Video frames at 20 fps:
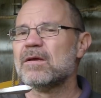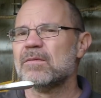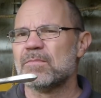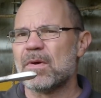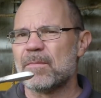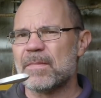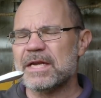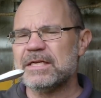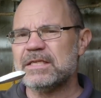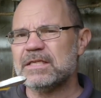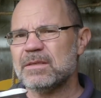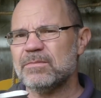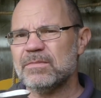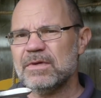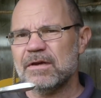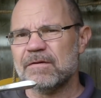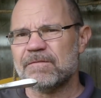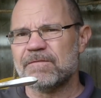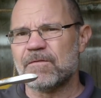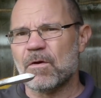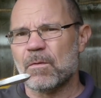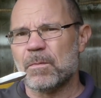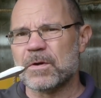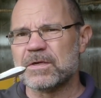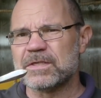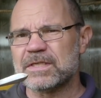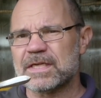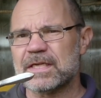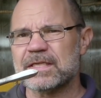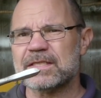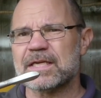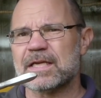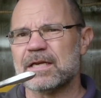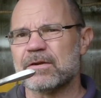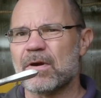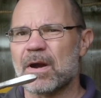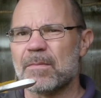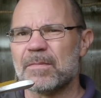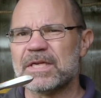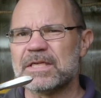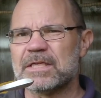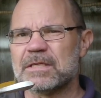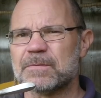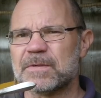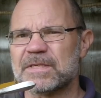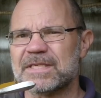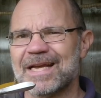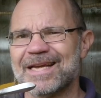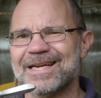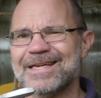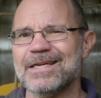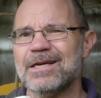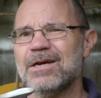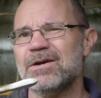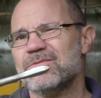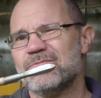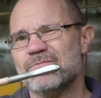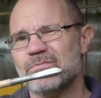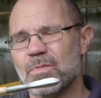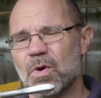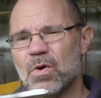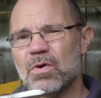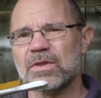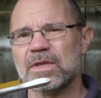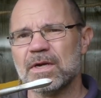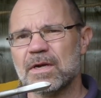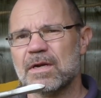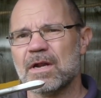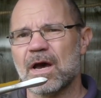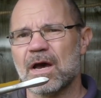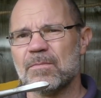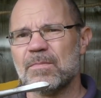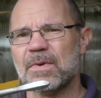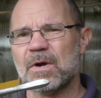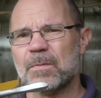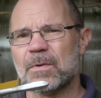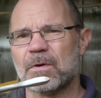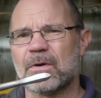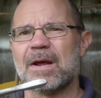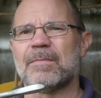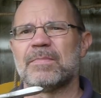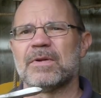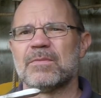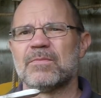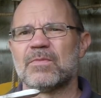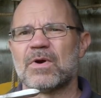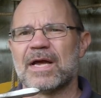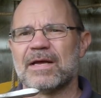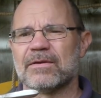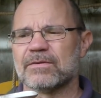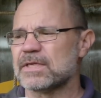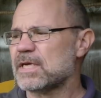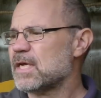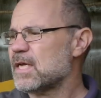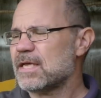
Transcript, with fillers: Momentum of 4.6 kilogram meters per second, more than a 9 mil parabellum round.